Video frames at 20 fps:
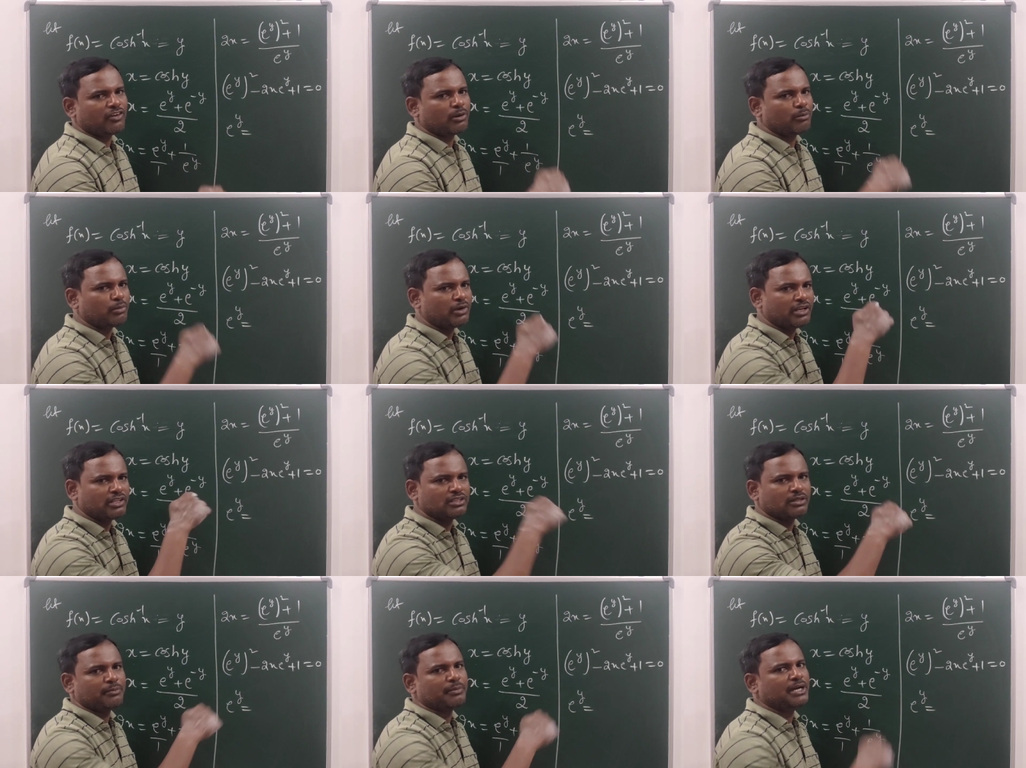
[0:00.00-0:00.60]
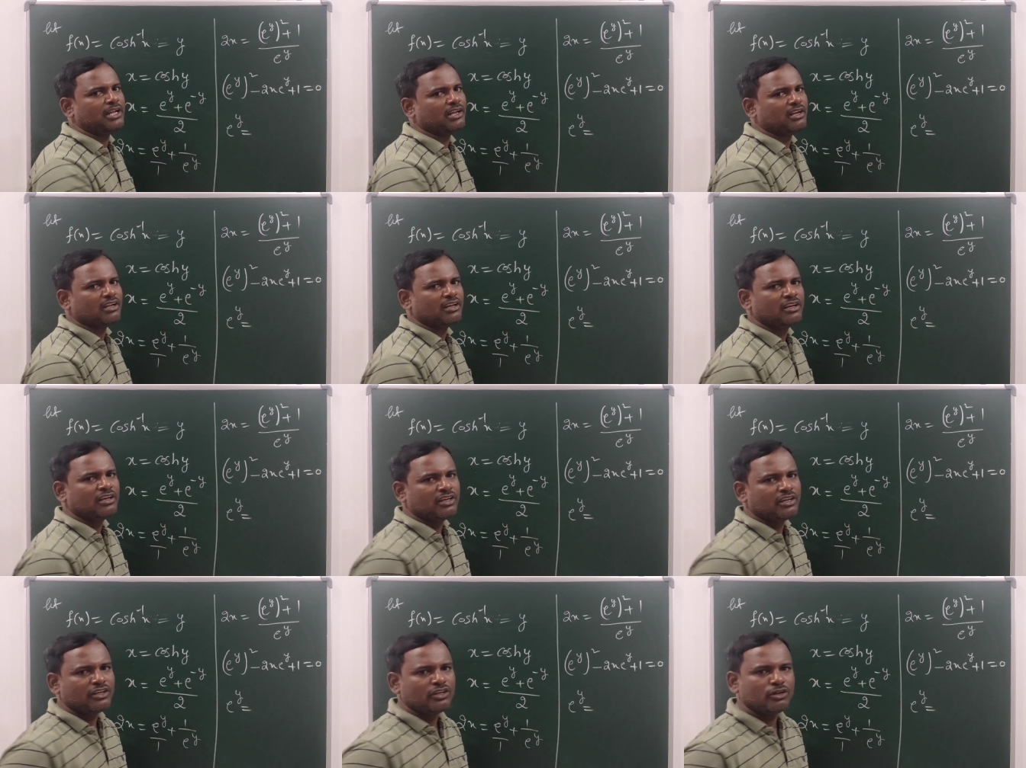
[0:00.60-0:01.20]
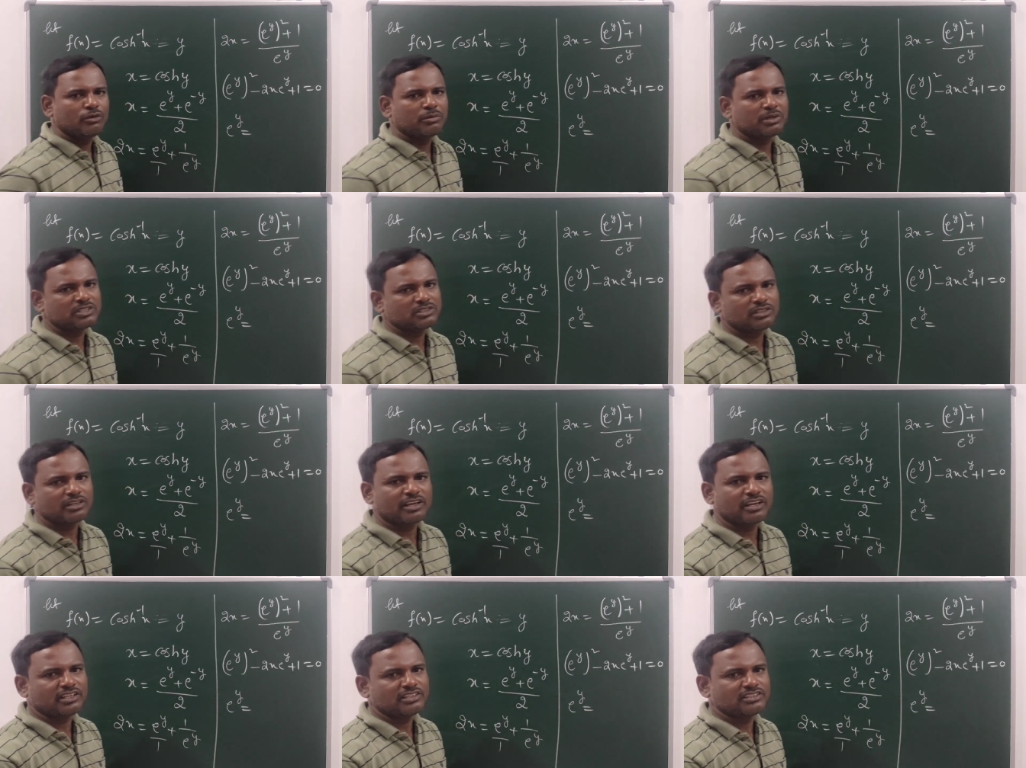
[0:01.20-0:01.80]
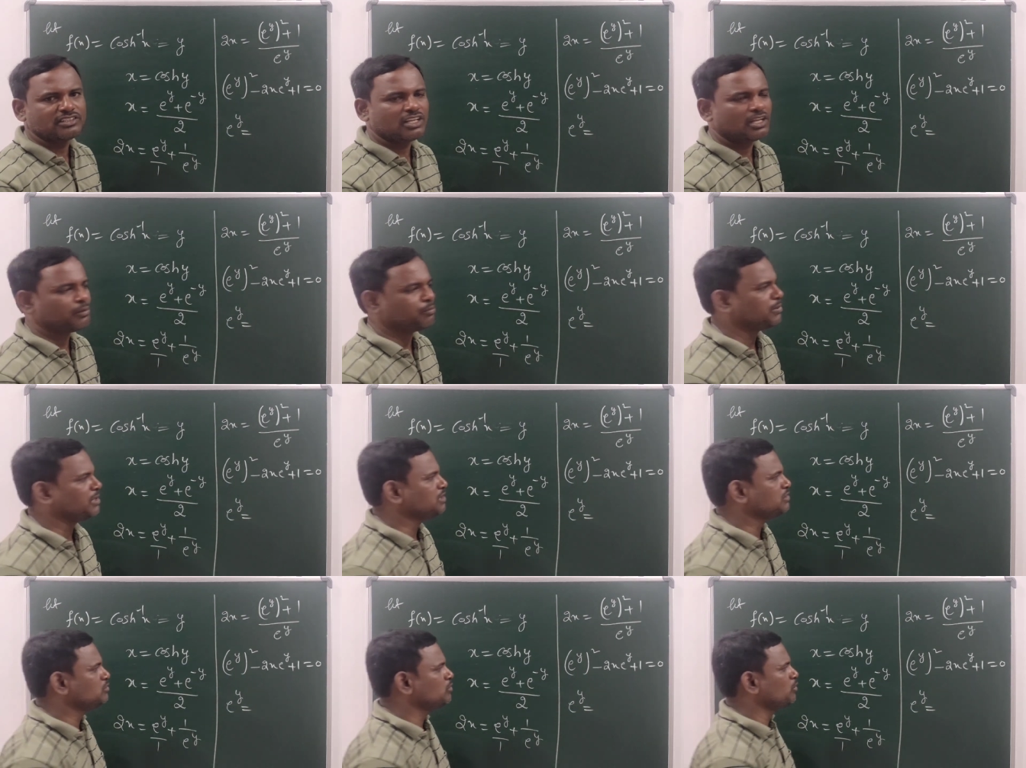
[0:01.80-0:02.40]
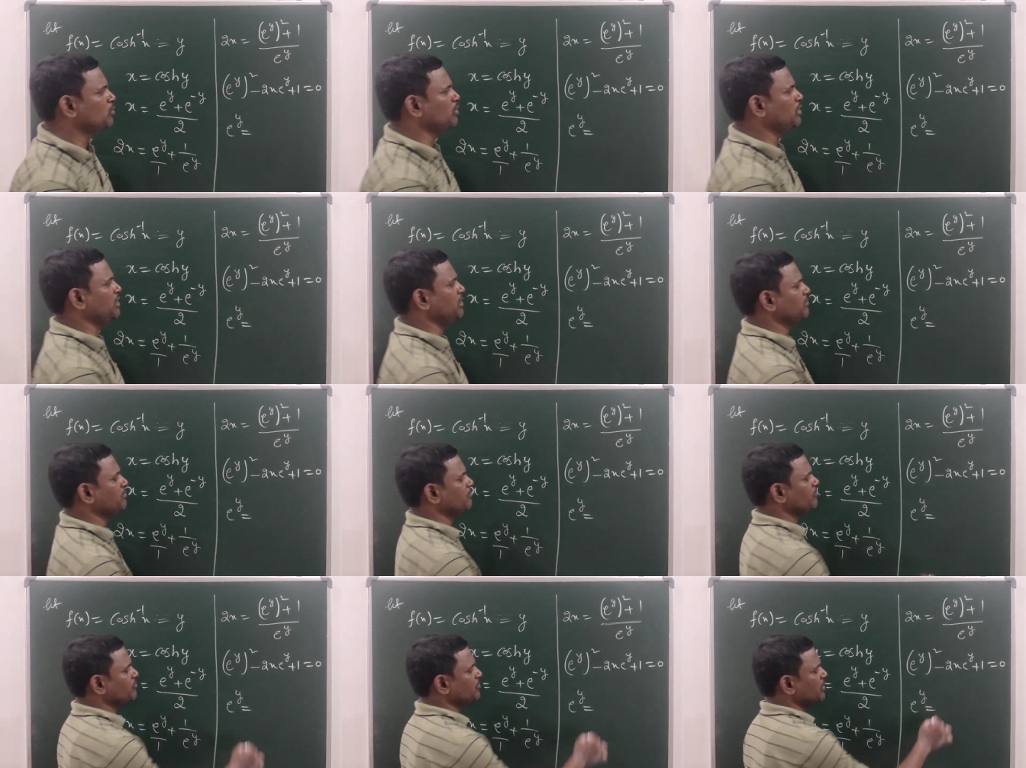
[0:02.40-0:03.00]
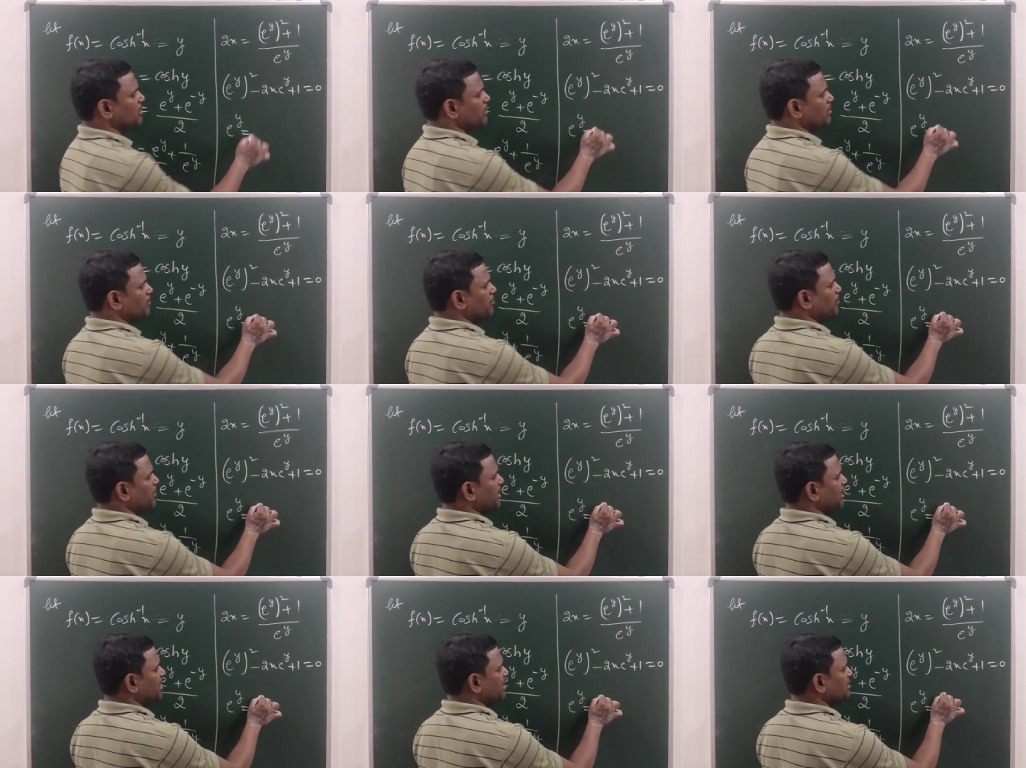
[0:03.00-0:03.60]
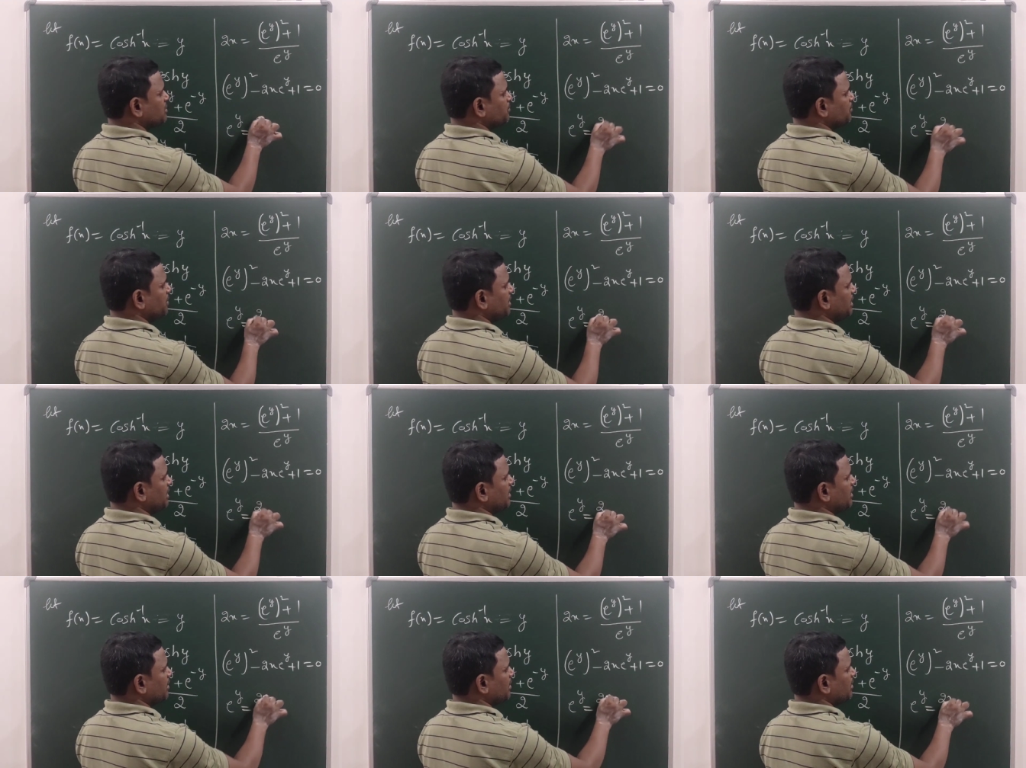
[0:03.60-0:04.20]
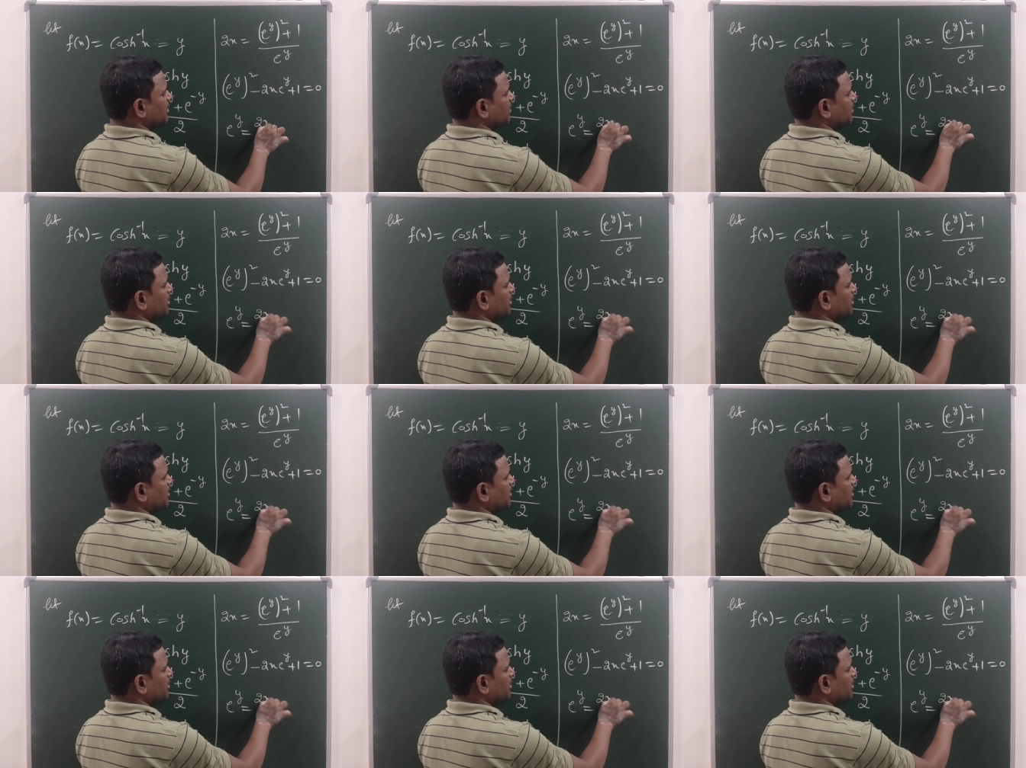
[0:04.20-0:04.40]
formula in the middle you must consider plus only, minus b.